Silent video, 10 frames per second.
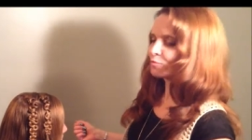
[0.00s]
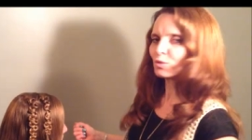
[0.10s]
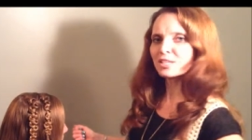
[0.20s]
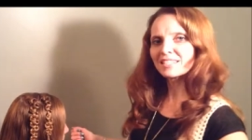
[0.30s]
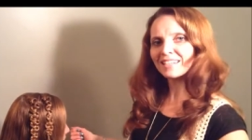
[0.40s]

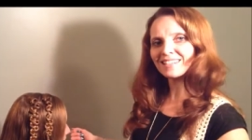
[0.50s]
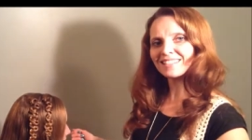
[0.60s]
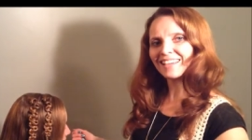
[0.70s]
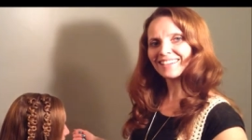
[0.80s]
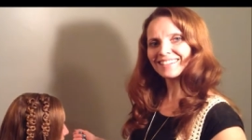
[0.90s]
We'll see you in a
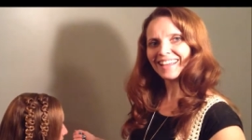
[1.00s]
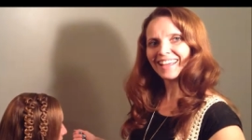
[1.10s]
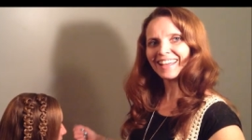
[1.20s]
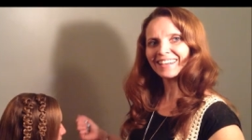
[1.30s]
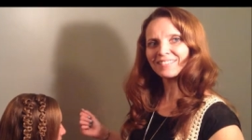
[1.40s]
second,
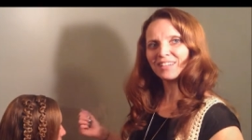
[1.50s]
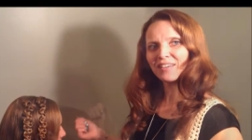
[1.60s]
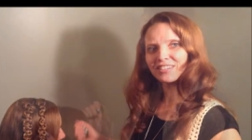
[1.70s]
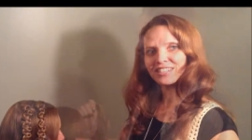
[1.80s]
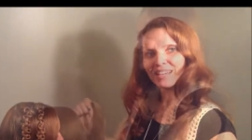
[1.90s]
and we'll have
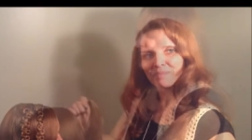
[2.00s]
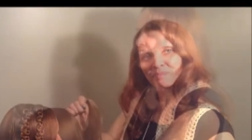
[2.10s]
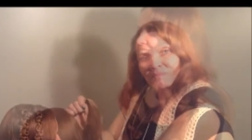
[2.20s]
a good time.